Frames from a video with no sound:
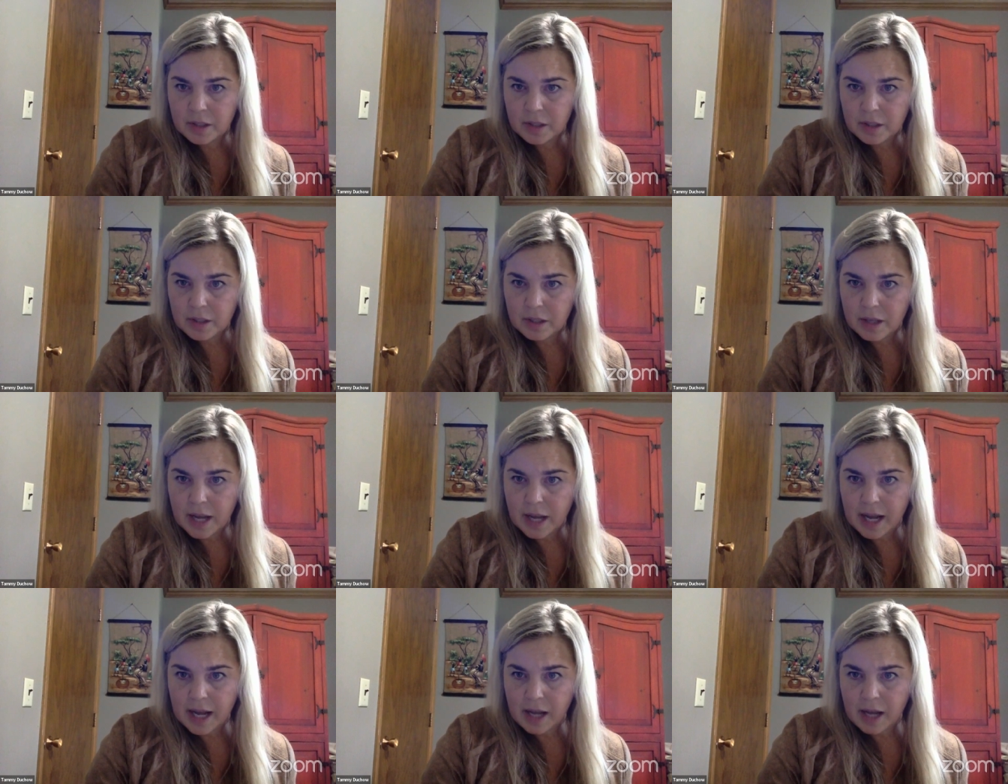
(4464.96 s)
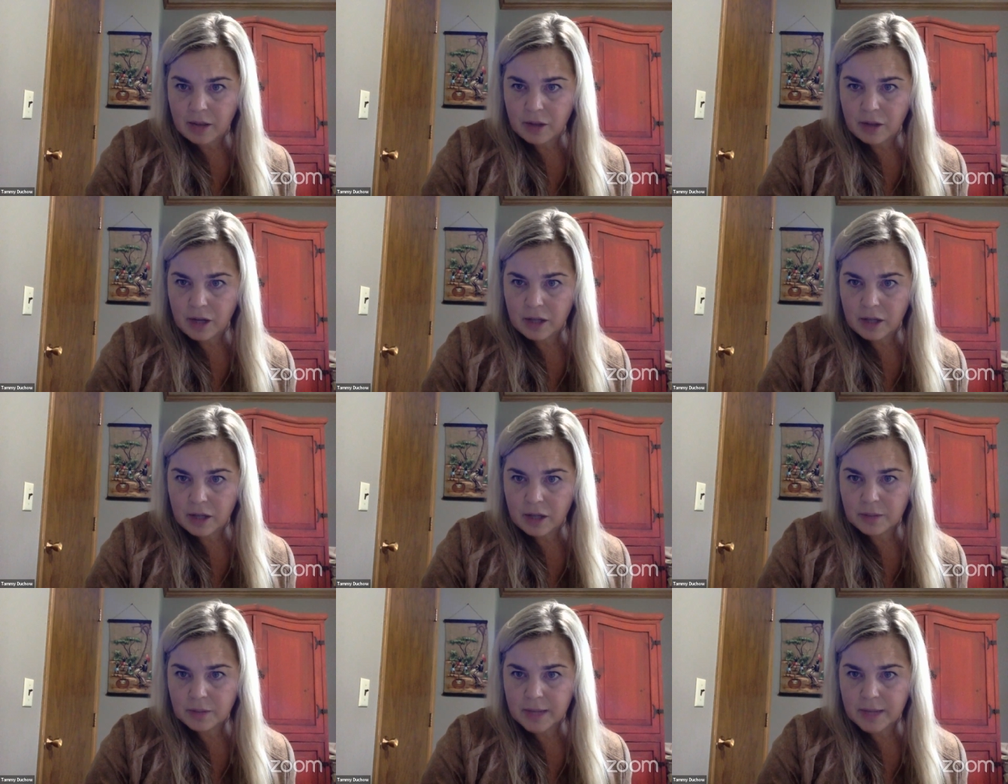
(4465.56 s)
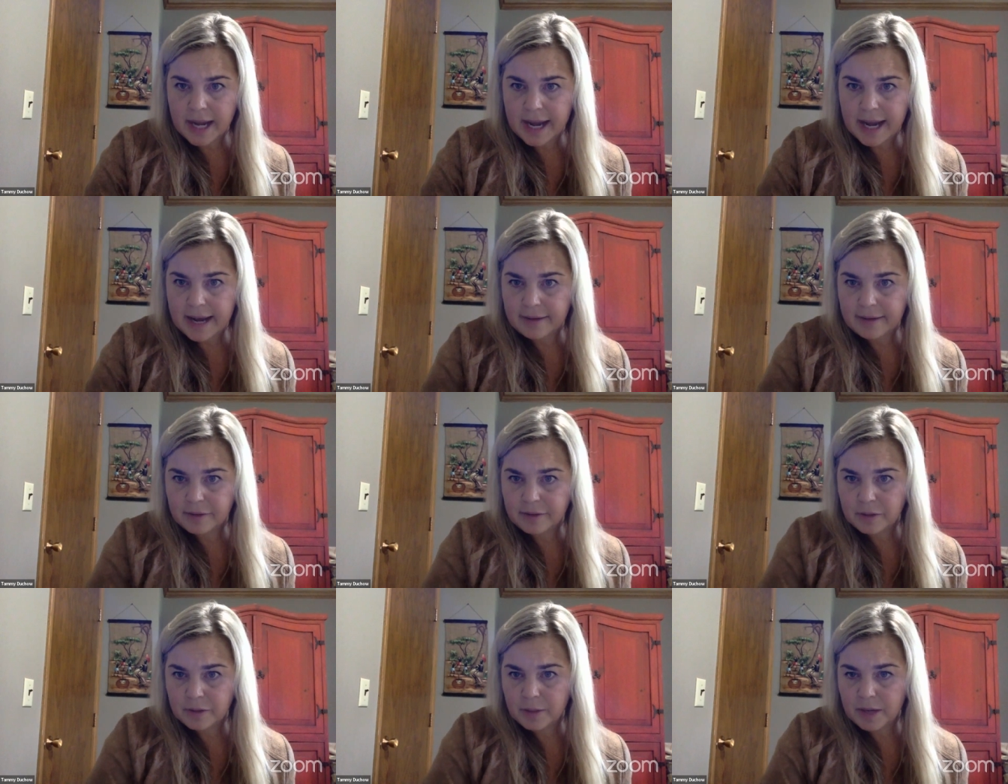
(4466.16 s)
How long do we
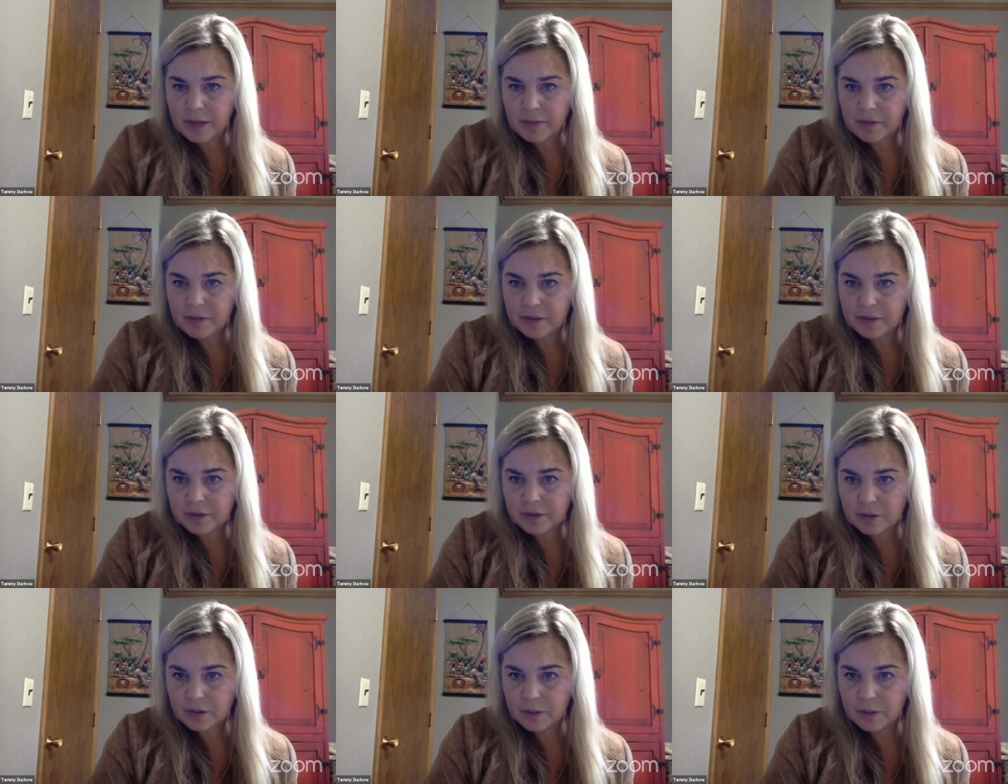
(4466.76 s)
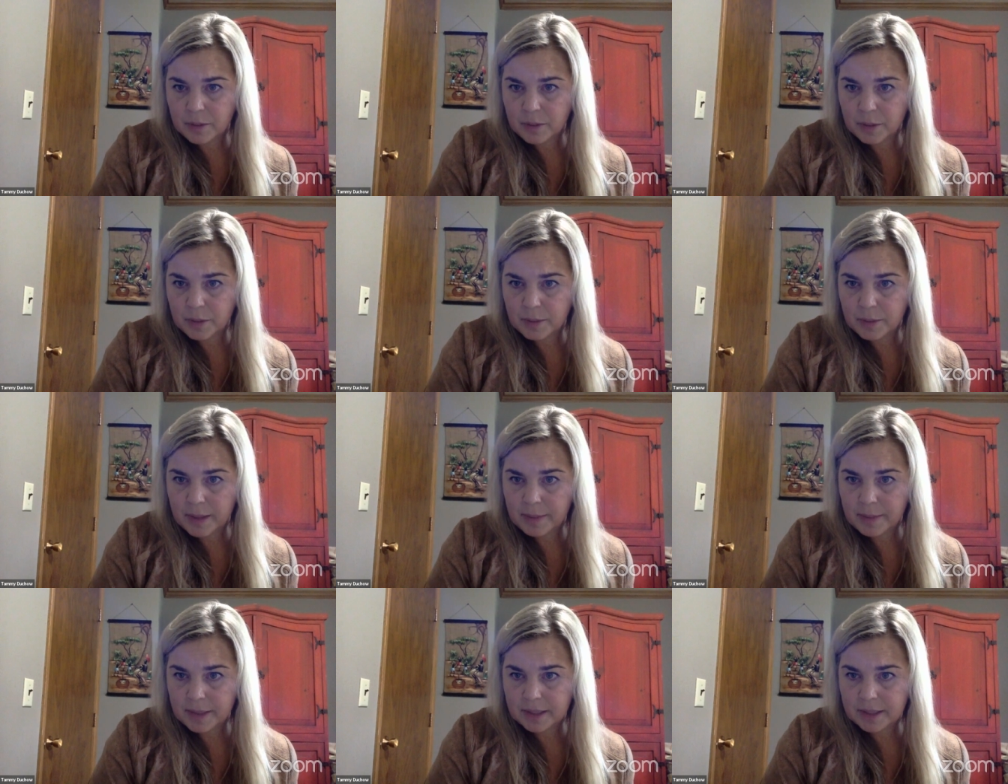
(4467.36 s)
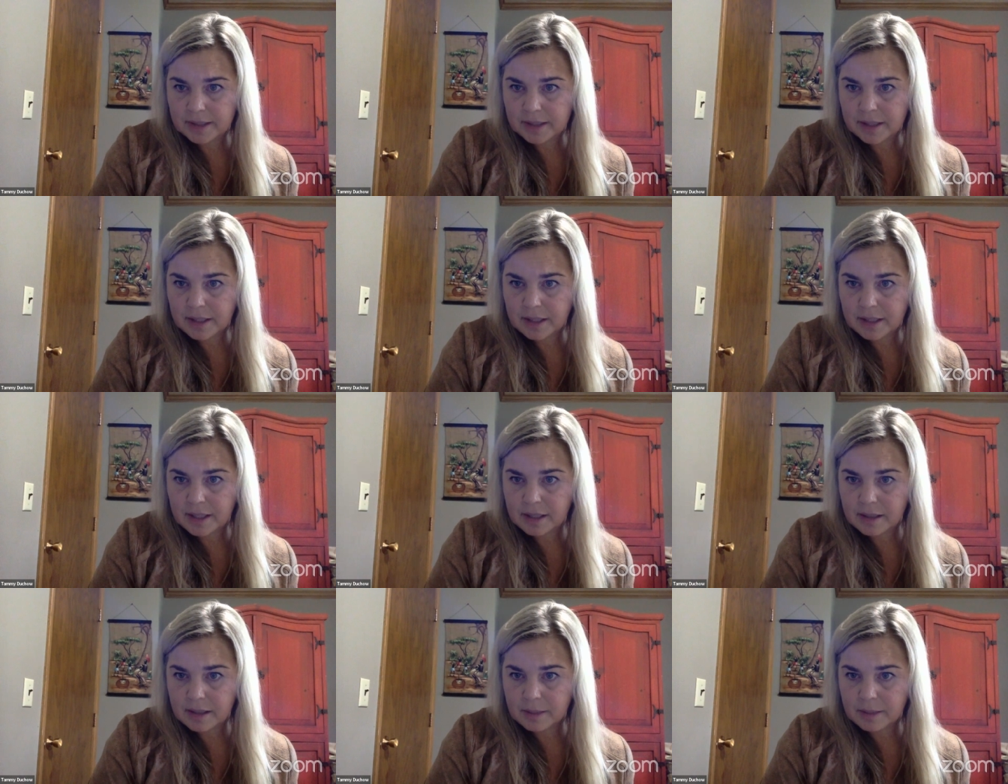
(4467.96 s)
have to pay for this early bird payment? Because I
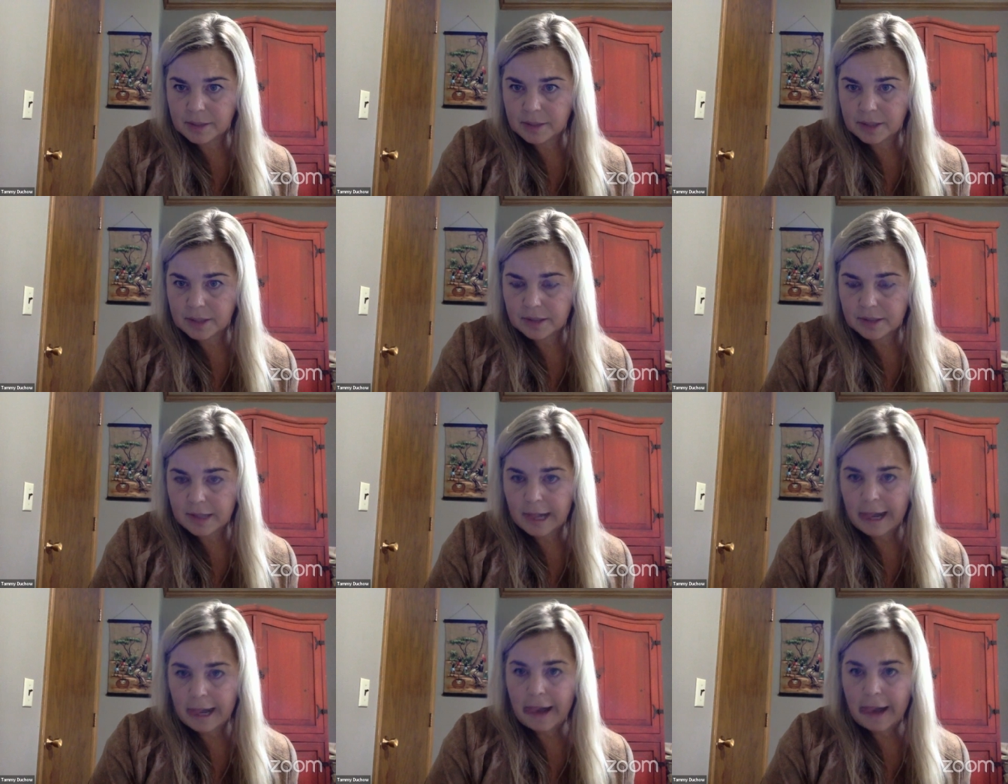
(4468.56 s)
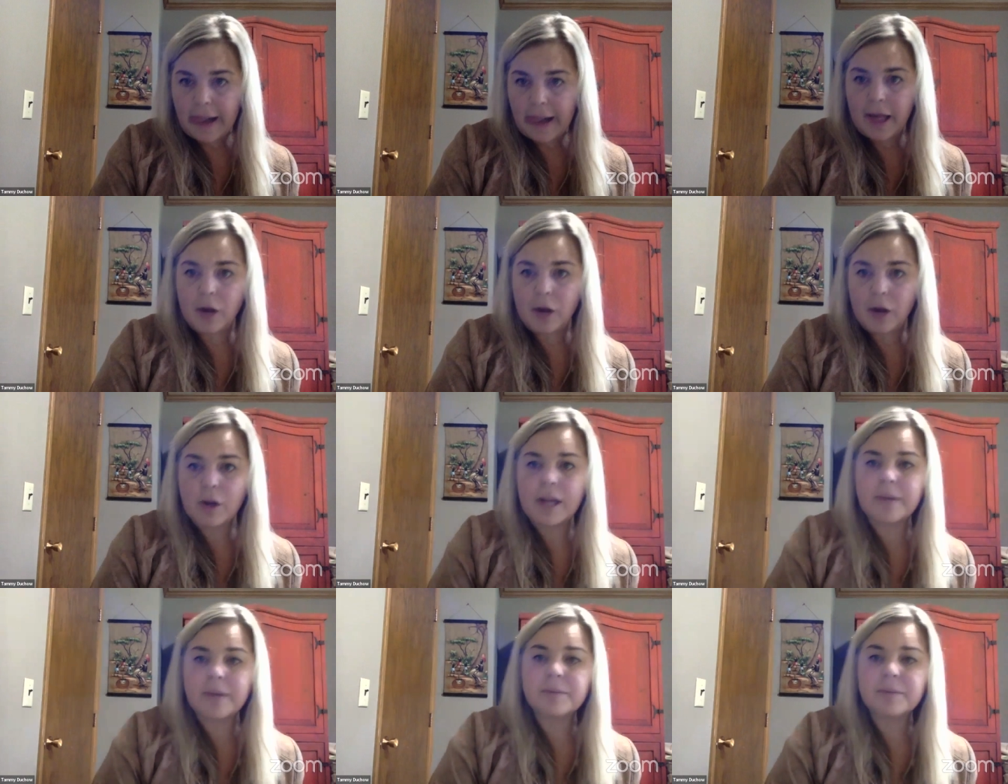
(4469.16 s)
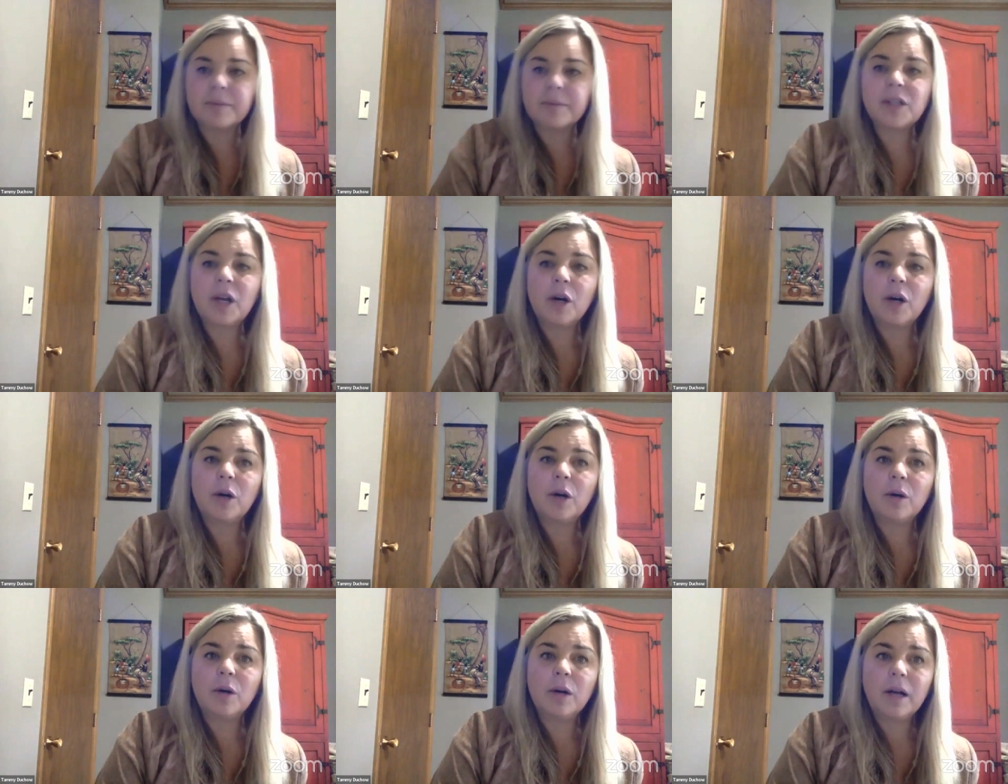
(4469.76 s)
need a couple days. Okay, so